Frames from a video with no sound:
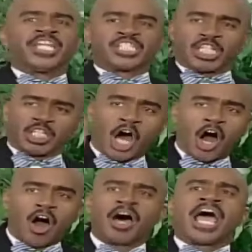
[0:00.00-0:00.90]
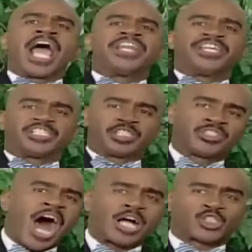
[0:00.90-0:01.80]
it is law and it's
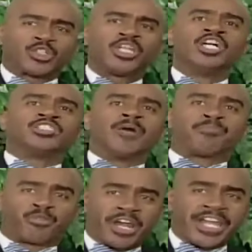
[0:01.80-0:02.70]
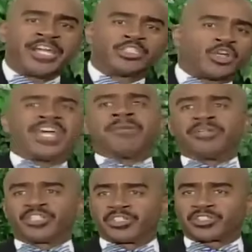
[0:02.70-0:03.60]
doctrine to pray to
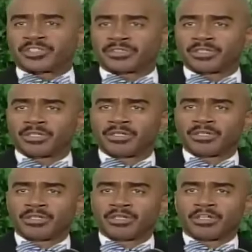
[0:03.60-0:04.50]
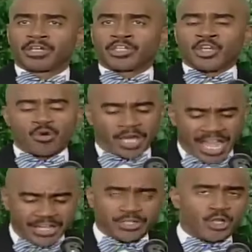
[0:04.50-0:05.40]
images. That's right. You
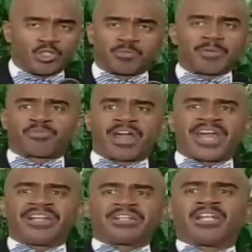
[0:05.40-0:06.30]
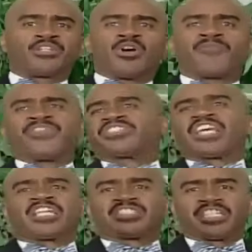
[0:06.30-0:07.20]
Hindus be praying to a
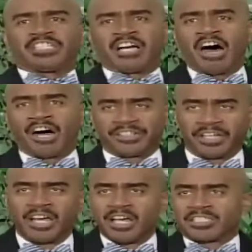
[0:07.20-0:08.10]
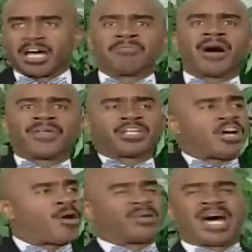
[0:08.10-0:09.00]
fertility god and some other
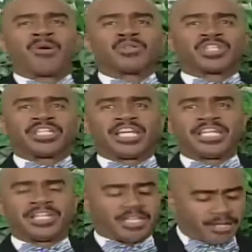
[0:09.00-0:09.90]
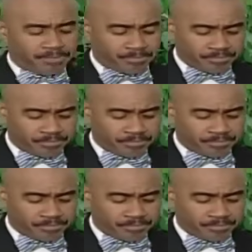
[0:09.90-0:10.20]
god. When I was in India,